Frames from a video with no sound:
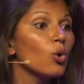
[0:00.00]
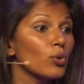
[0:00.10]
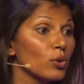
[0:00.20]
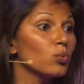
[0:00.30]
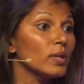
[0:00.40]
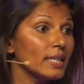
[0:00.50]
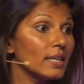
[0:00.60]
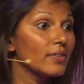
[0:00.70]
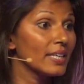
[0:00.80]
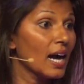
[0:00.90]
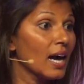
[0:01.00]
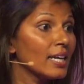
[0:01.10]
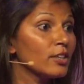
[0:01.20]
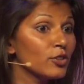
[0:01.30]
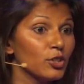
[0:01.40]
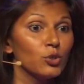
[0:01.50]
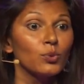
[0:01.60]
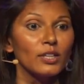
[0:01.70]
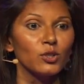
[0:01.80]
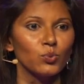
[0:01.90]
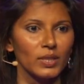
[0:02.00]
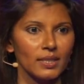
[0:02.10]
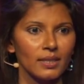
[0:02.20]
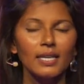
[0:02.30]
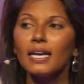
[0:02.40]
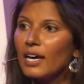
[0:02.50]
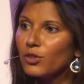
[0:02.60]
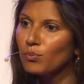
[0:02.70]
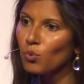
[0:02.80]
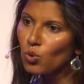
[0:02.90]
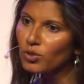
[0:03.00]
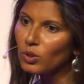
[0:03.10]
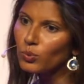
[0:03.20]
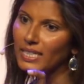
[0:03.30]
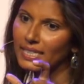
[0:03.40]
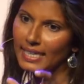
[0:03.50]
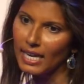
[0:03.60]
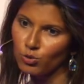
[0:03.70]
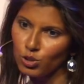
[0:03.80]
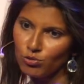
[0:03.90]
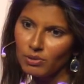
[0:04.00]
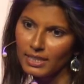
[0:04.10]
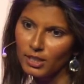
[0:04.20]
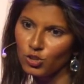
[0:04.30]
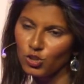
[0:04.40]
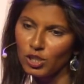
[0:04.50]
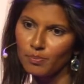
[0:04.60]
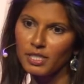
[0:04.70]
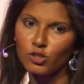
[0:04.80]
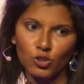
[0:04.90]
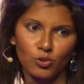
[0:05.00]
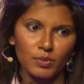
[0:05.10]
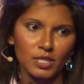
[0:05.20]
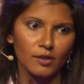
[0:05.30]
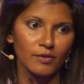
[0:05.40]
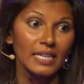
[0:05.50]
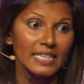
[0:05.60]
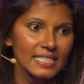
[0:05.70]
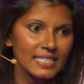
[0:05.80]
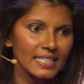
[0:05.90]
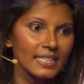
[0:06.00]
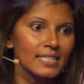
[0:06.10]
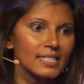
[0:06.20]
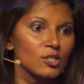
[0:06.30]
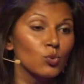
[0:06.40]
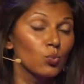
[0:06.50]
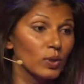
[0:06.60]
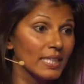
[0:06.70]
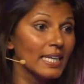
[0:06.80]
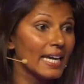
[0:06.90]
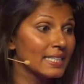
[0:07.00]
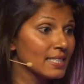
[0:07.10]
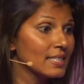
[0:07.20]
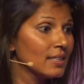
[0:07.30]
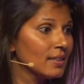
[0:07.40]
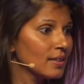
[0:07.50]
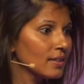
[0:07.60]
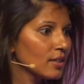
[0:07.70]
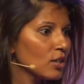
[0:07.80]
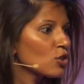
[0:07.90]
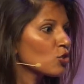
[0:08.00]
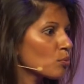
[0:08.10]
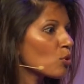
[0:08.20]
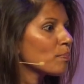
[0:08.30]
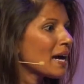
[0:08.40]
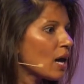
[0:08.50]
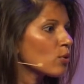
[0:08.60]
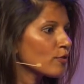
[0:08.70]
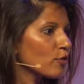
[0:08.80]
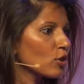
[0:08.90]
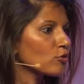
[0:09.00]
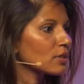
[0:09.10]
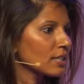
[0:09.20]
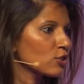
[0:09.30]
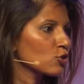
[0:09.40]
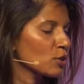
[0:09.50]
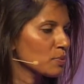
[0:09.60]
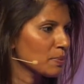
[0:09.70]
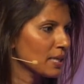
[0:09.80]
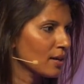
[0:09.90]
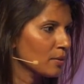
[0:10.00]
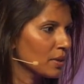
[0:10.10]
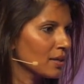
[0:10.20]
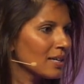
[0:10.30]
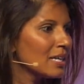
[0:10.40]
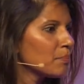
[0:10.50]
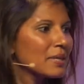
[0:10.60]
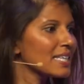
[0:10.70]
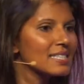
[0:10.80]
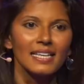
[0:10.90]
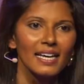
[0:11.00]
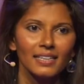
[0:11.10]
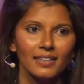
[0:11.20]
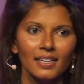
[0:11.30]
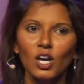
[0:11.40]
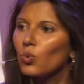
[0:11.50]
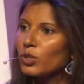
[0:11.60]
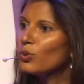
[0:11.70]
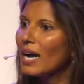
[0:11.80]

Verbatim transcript: or the we the I, the you, and the we. And the more that we can couch our relationships in terms of seeing us as a we entity, the more powerful our relationships become. Because then, when you